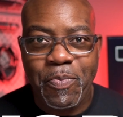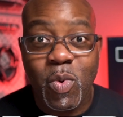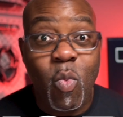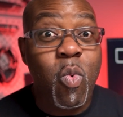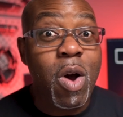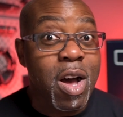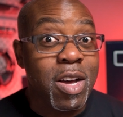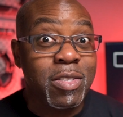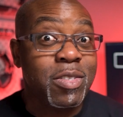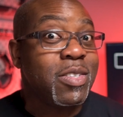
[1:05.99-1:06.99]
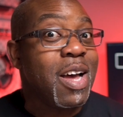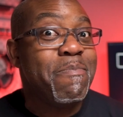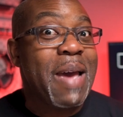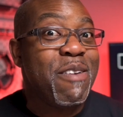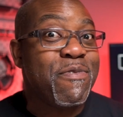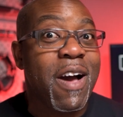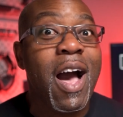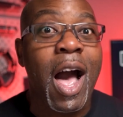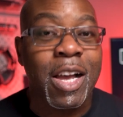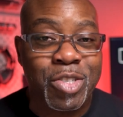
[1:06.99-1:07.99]
Words are made for
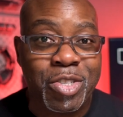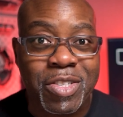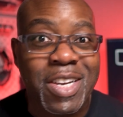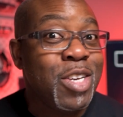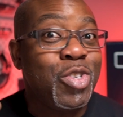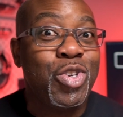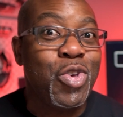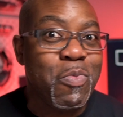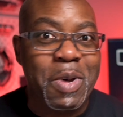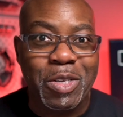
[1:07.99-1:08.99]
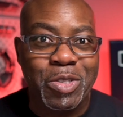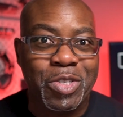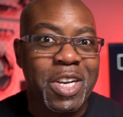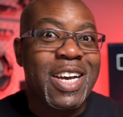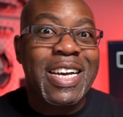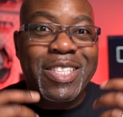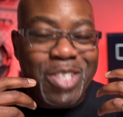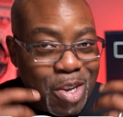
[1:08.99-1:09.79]
us, humans, to